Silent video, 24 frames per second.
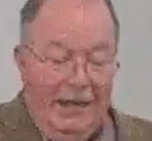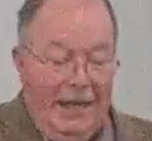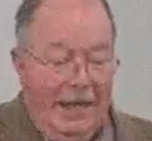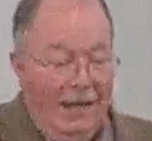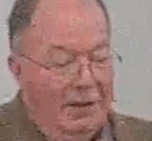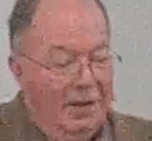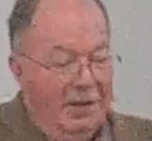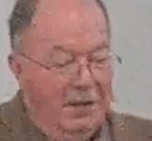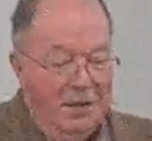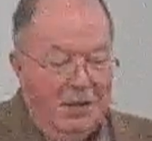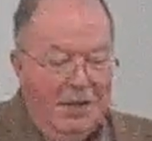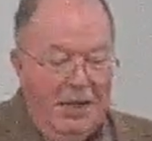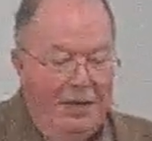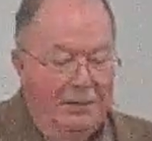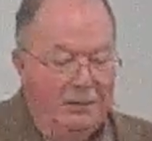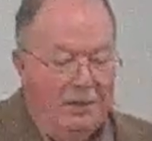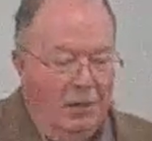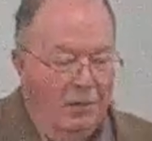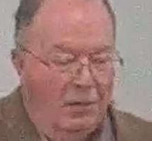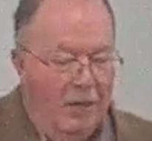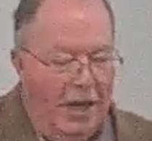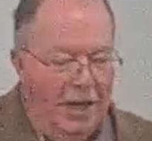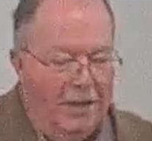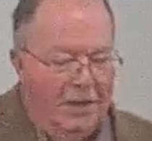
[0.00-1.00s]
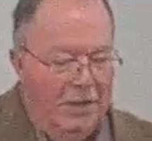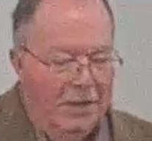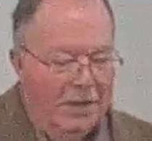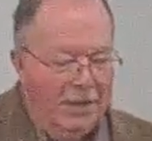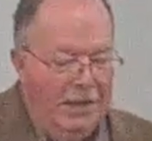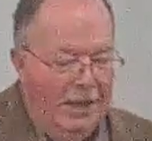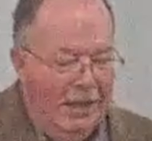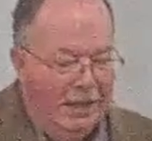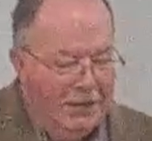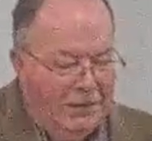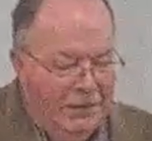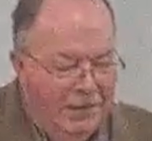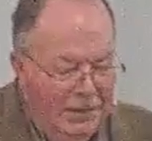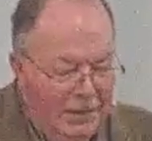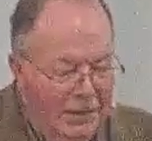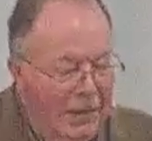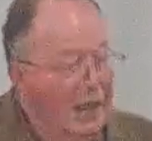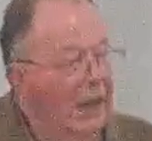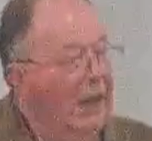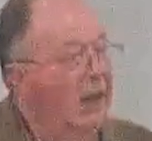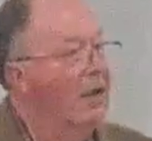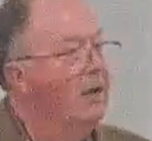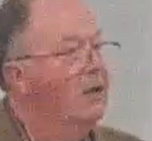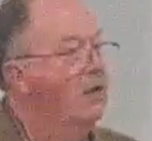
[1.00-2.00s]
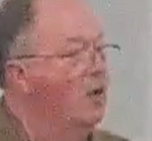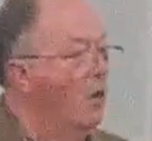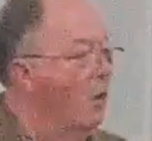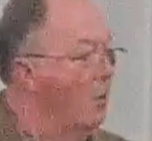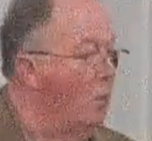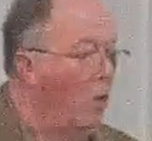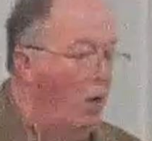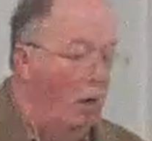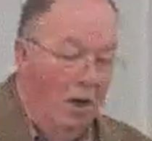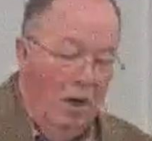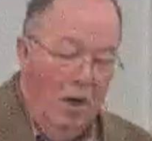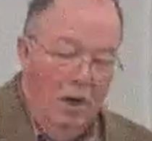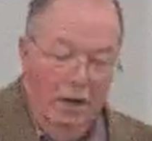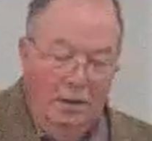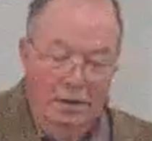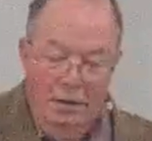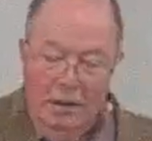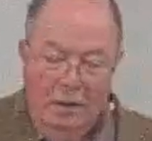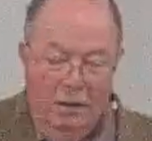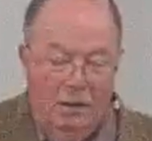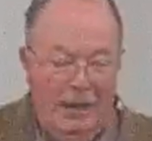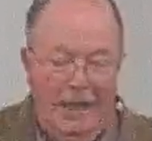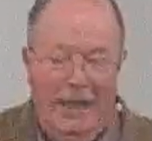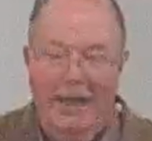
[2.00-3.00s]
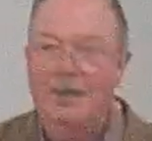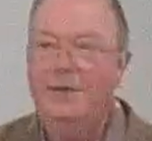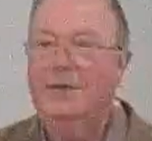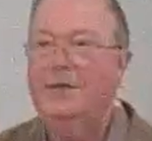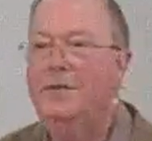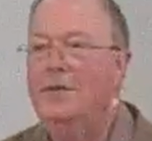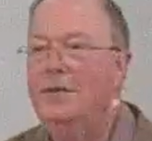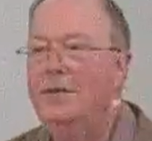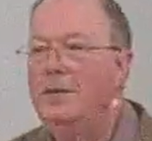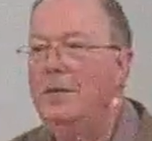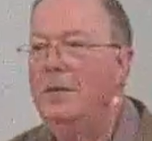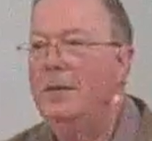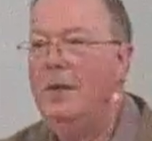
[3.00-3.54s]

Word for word: Now they're a slave to righteousness. No more, no less